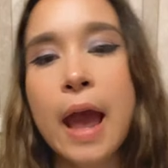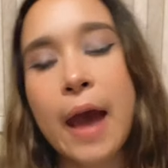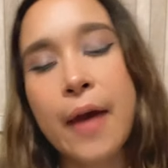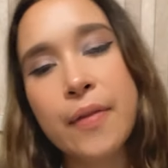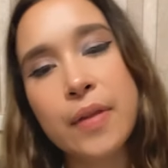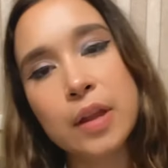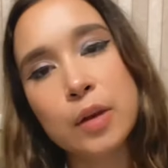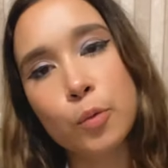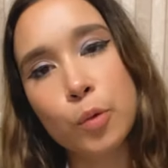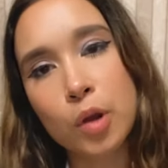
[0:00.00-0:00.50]

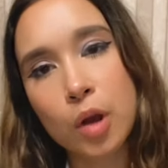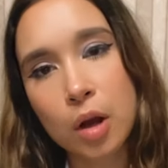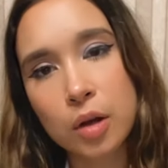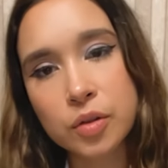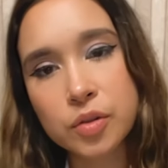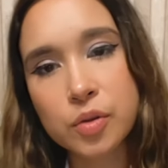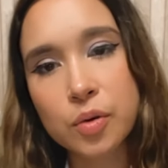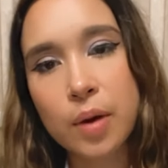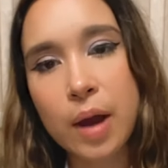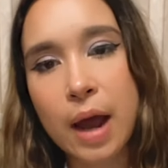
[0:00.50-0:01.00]
And then we
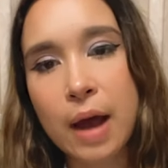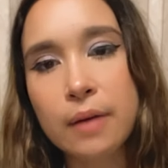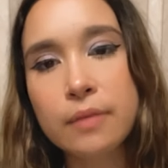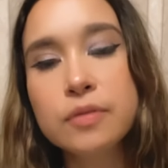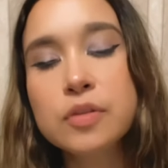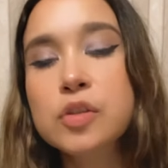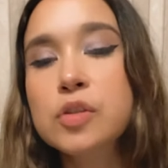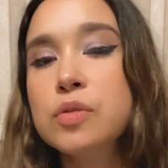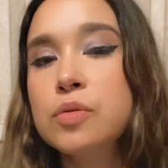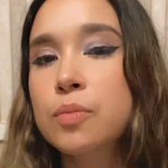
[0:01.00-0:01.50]
also
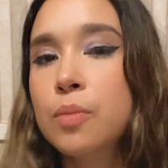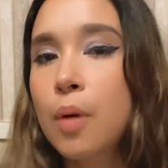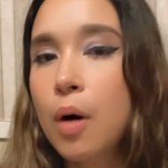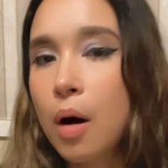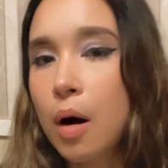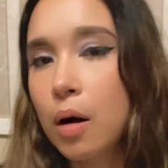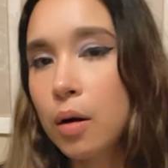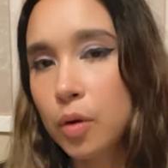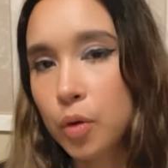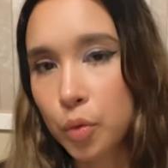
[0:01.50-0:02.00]
have
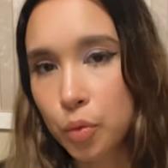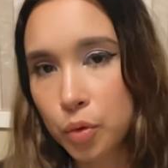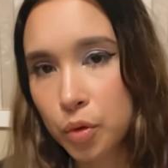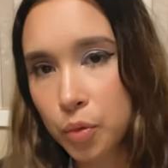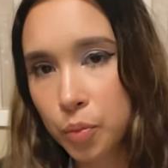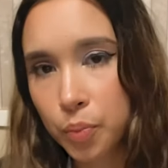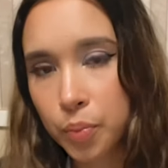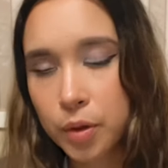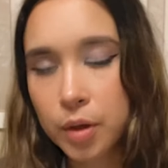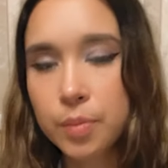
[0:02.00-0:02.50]
small
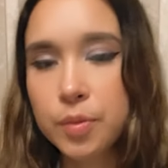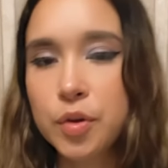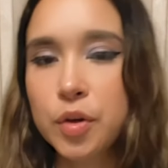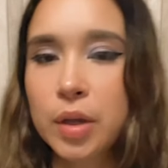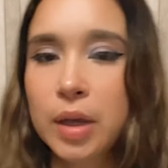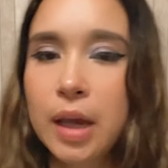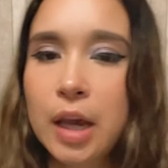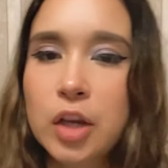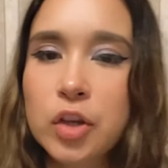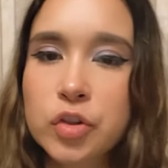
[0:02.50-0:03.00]
group
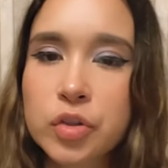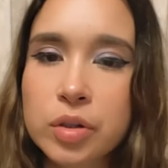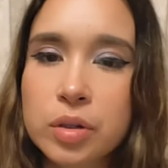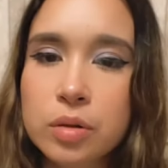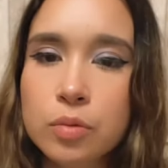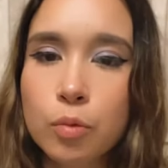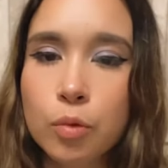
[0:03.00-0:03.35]
communication,